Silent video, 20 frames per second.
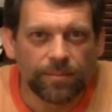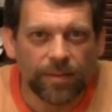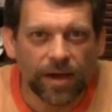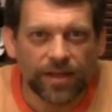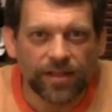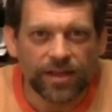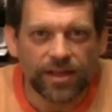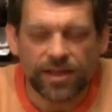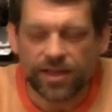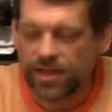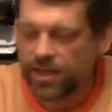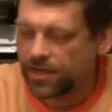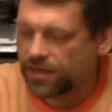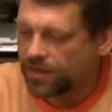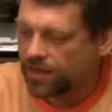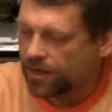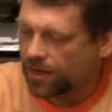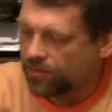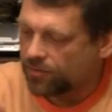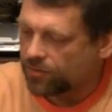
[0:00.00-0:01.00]
by the
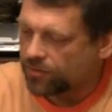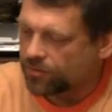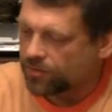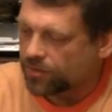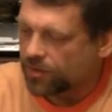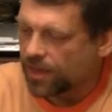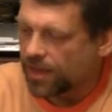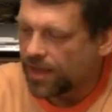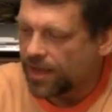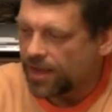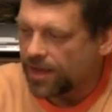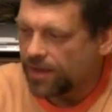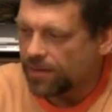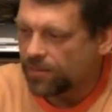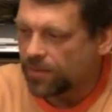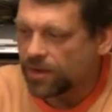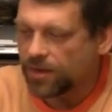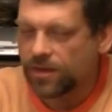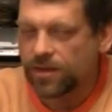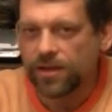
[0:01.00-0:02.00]
heat of a
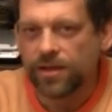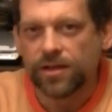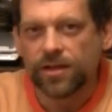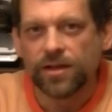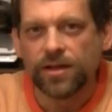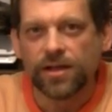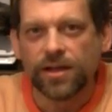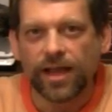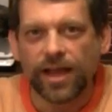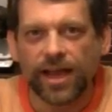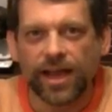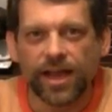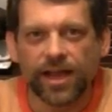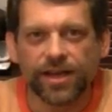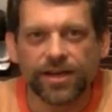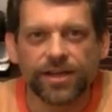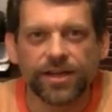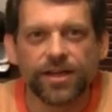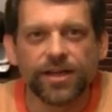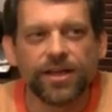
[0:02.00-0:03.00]
flame.
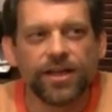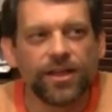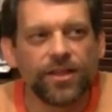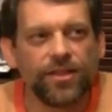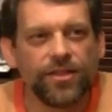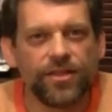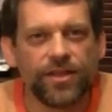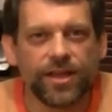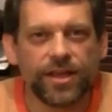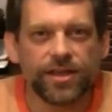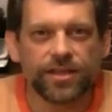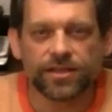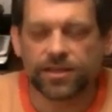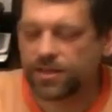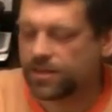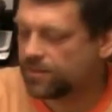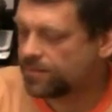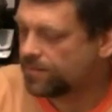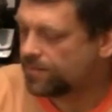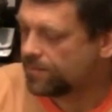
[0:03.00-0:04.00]
And
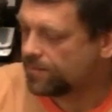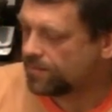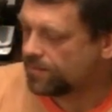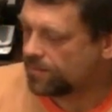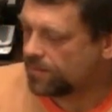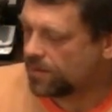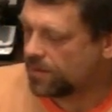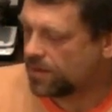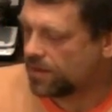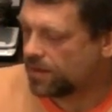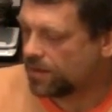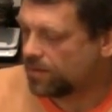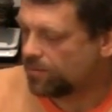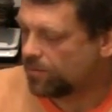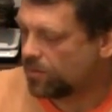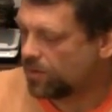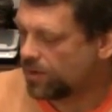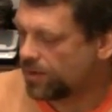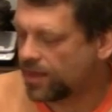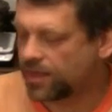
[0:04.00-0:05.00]
these, uh,
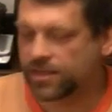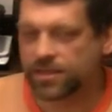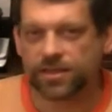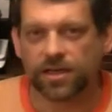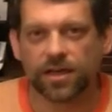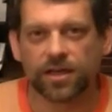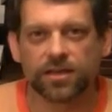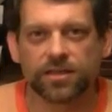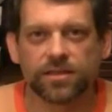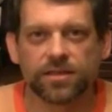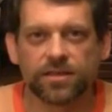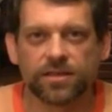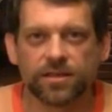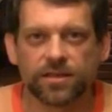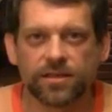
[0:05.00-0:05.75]
boy, that sucks.